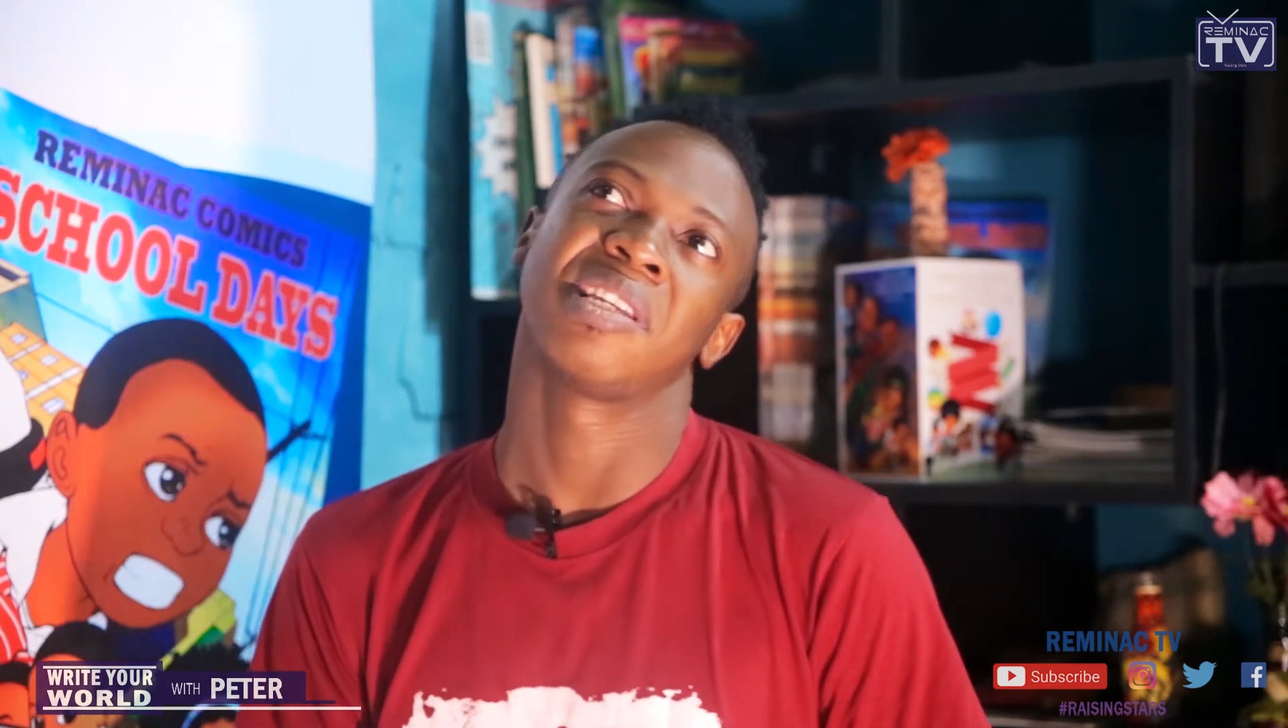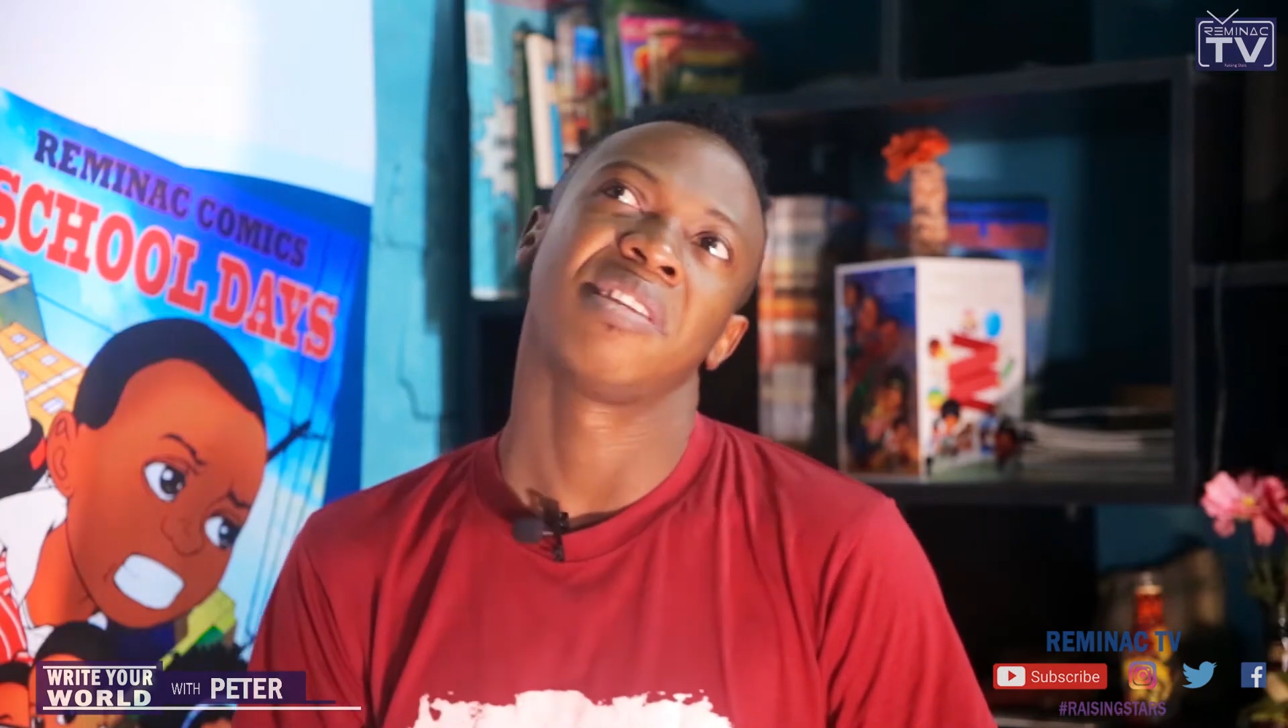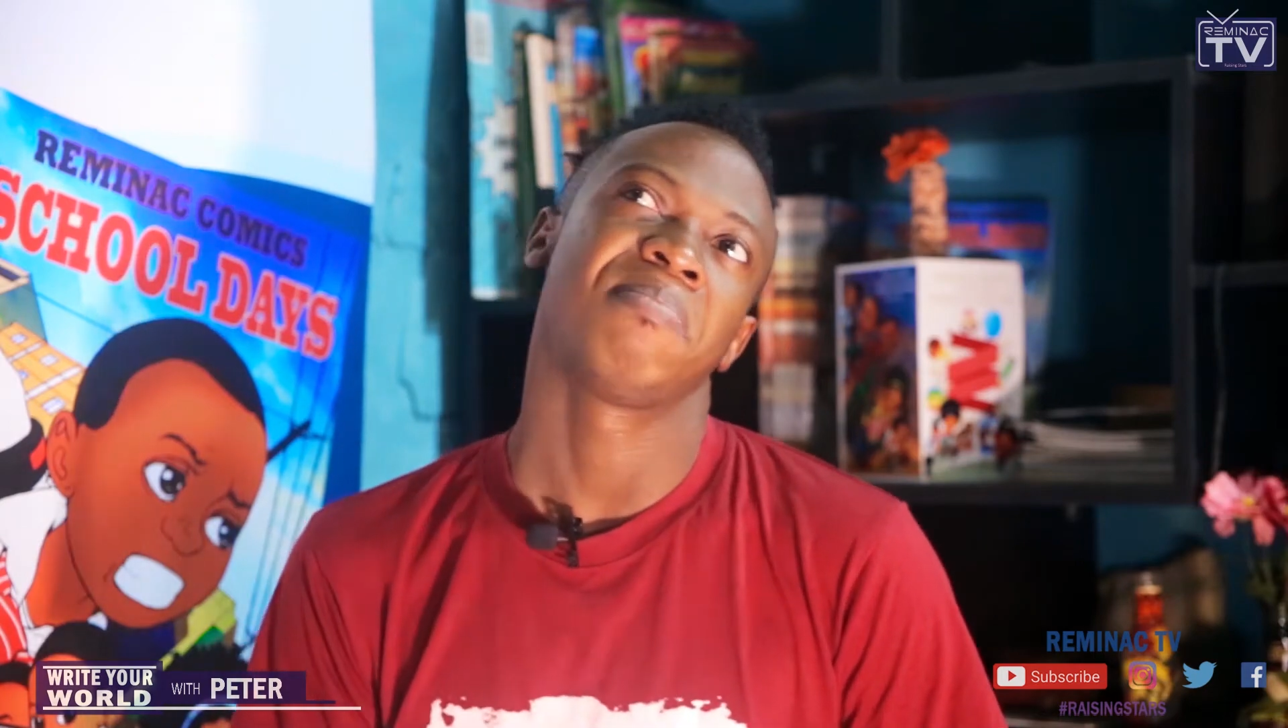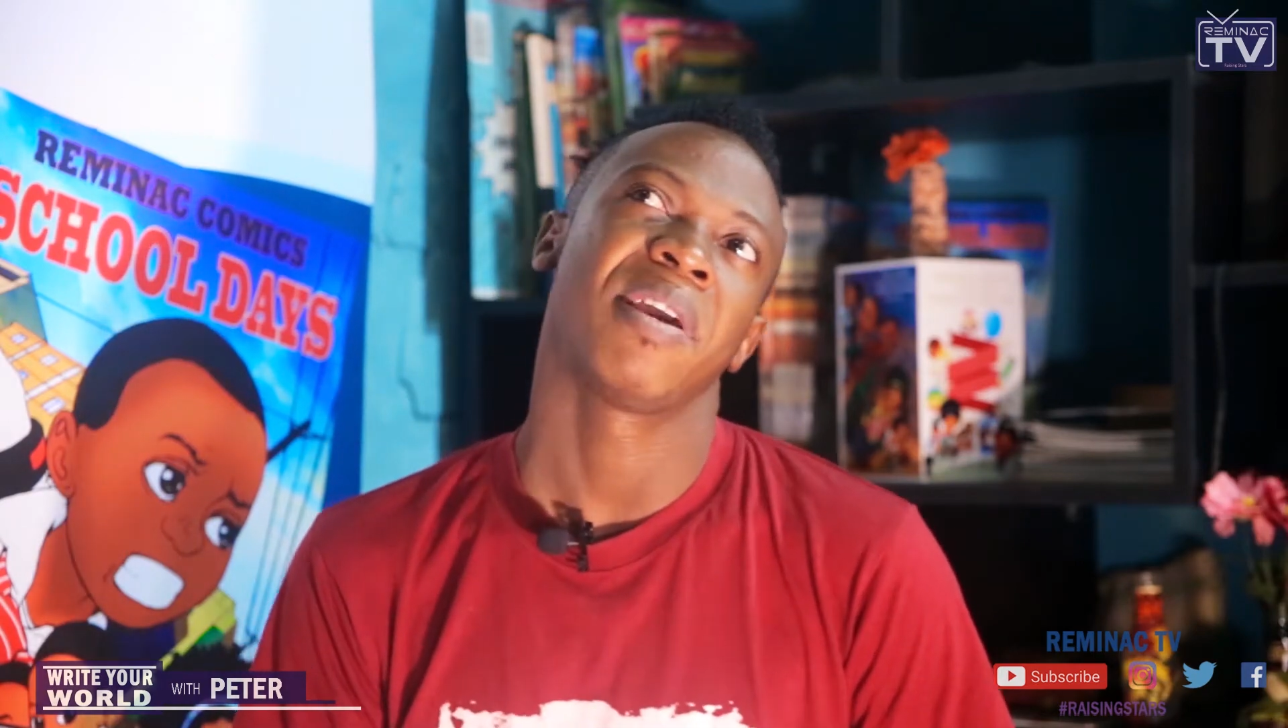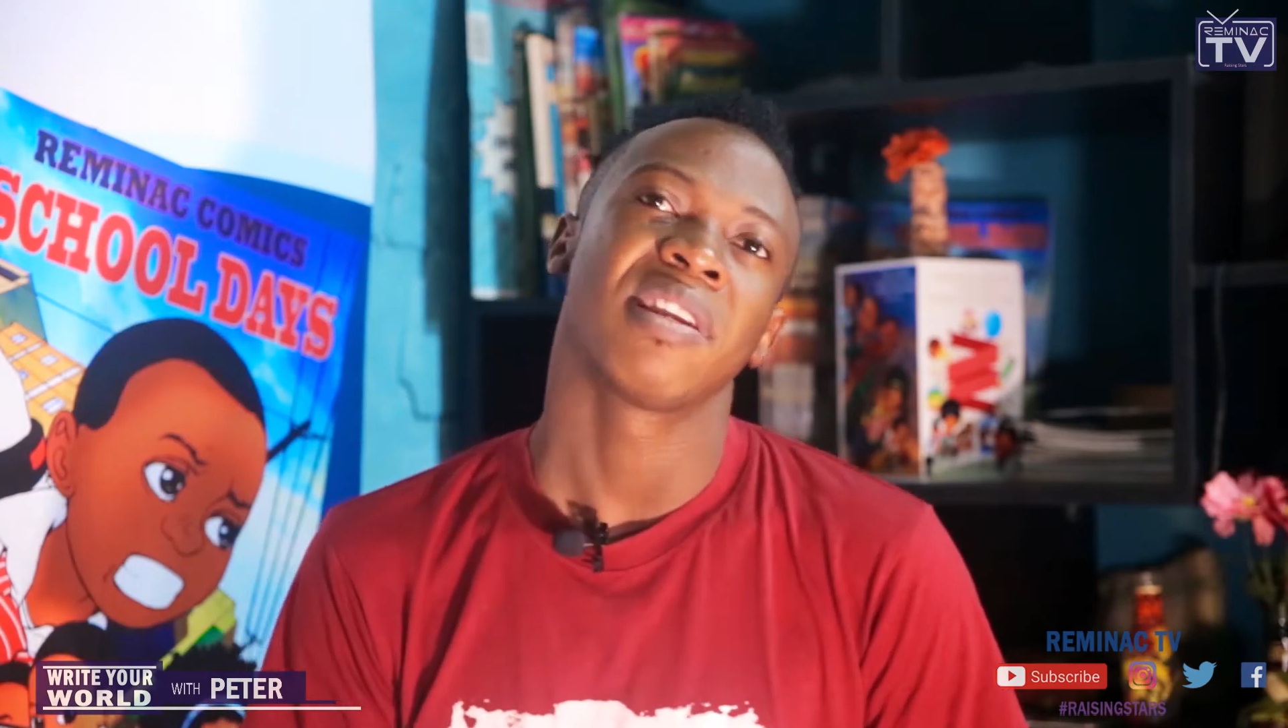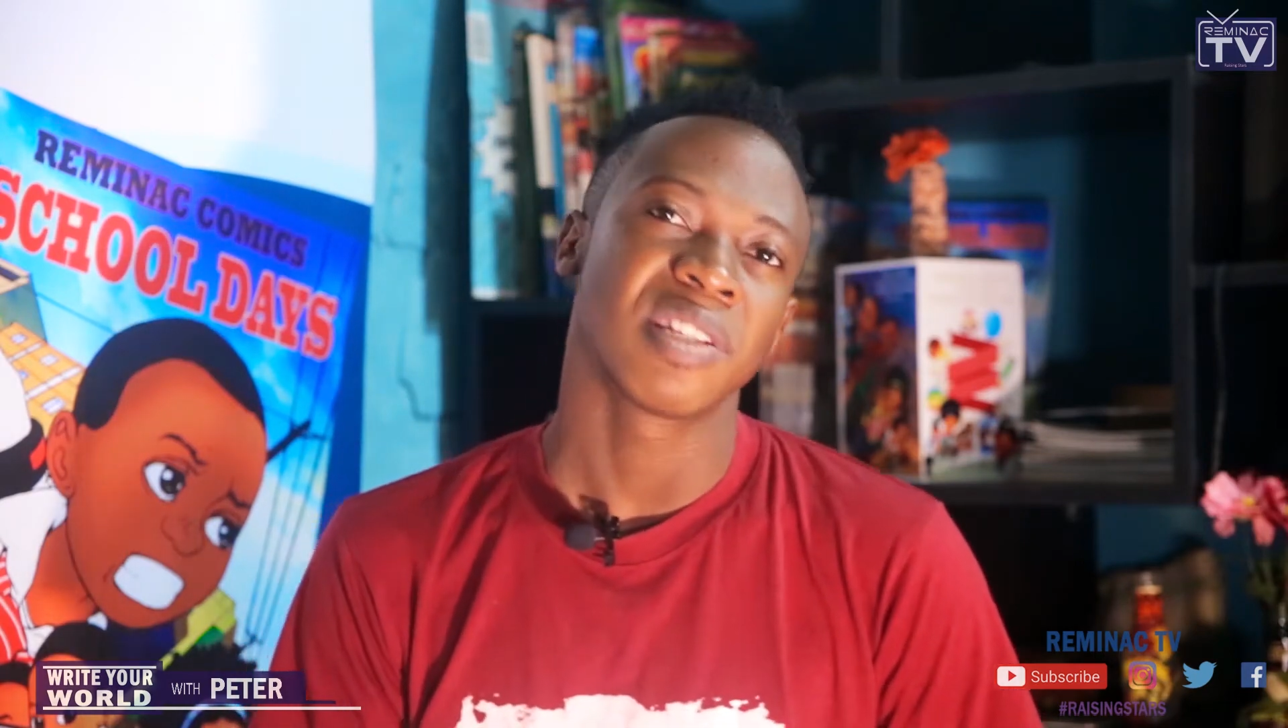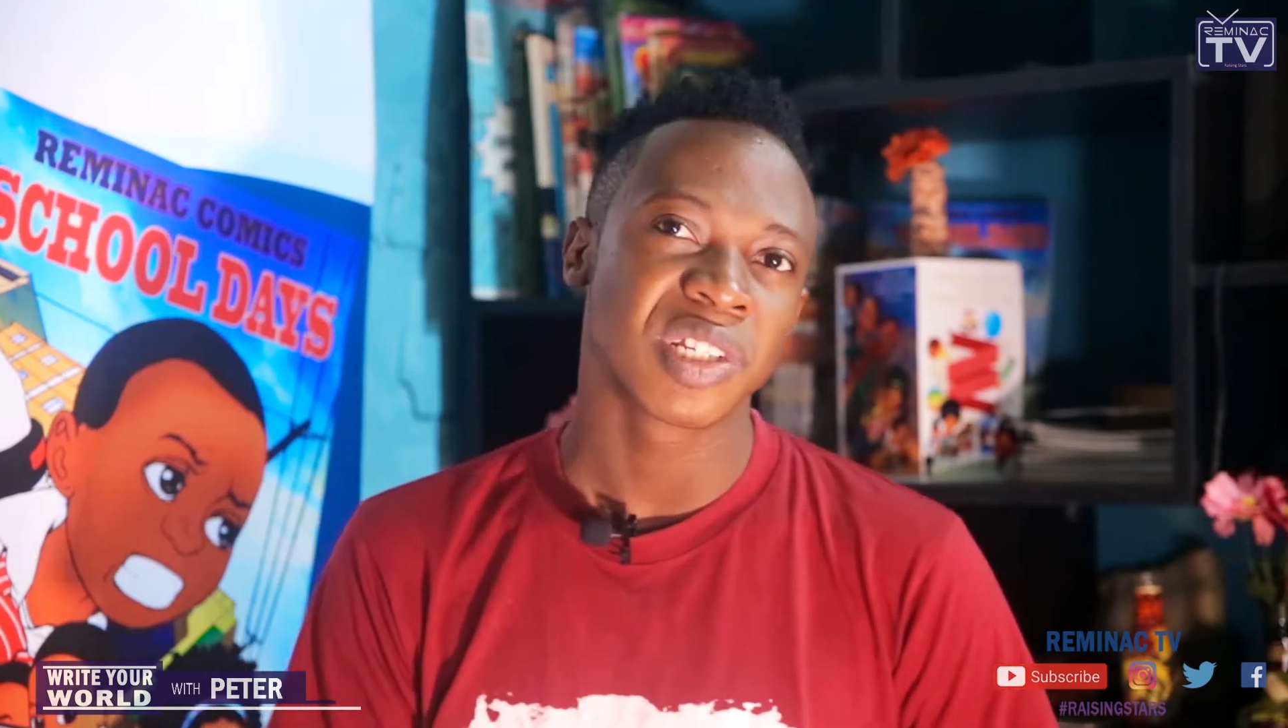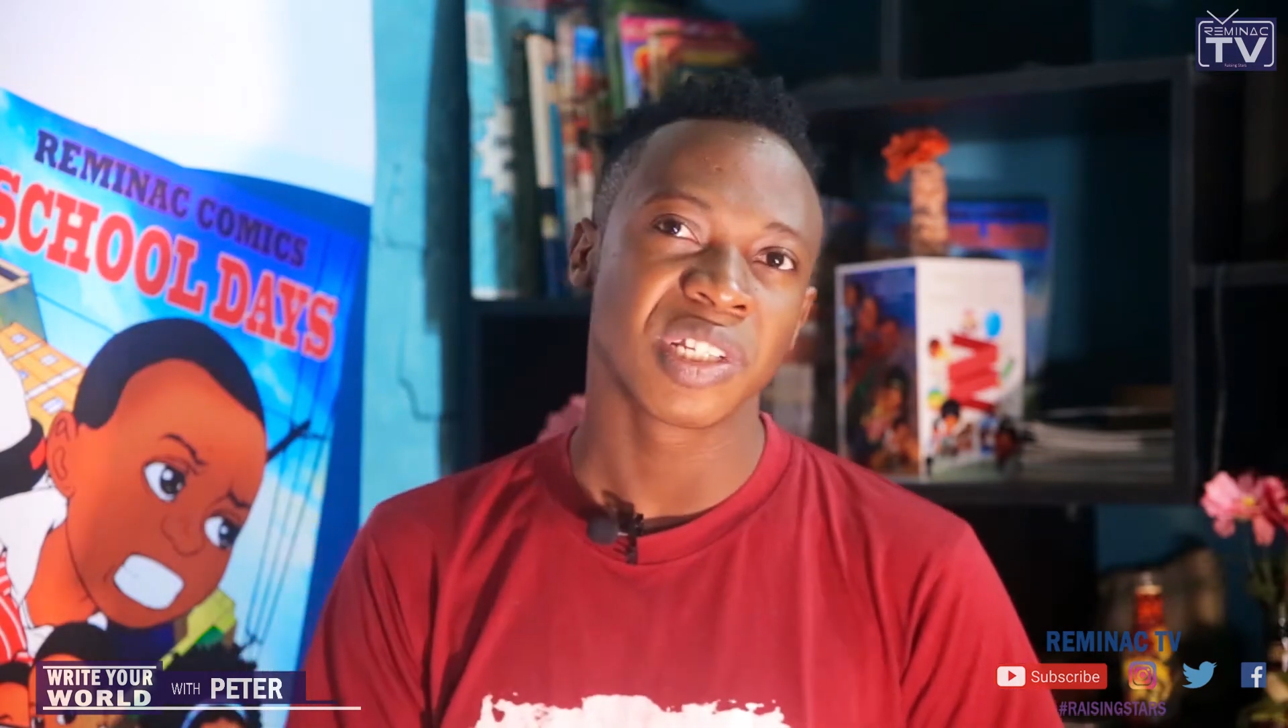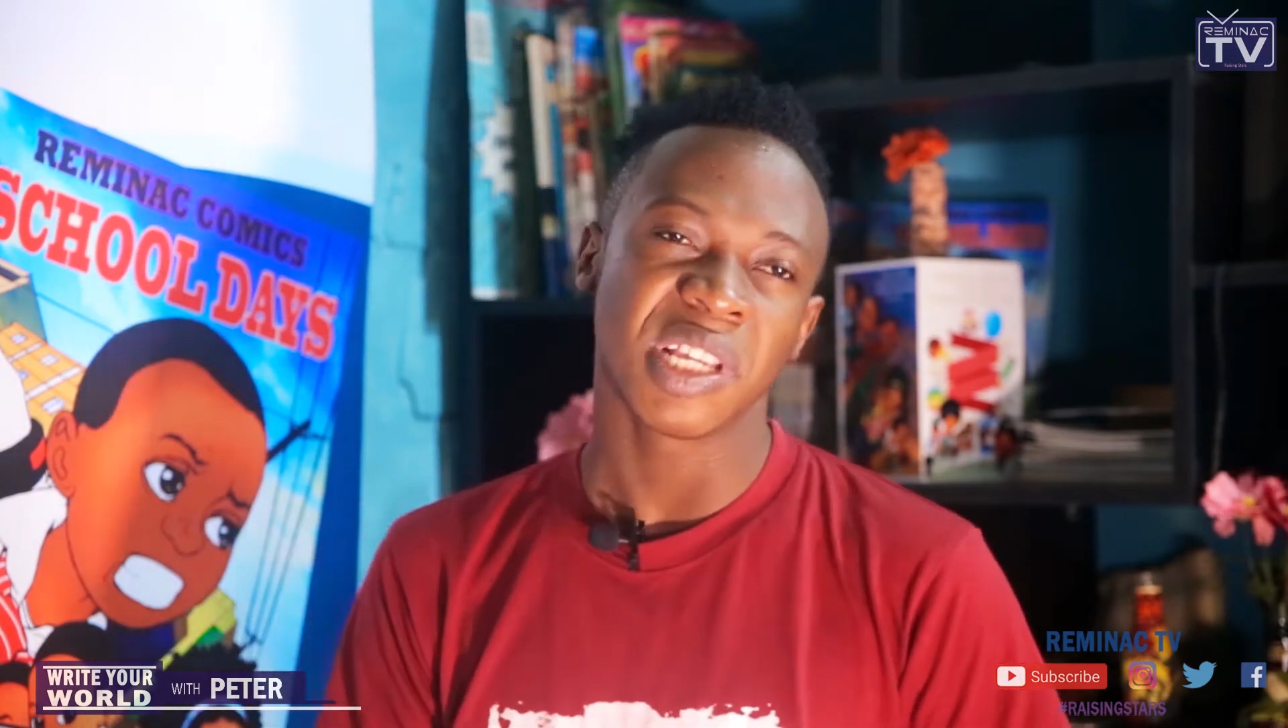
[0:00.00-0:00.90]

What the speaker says: independent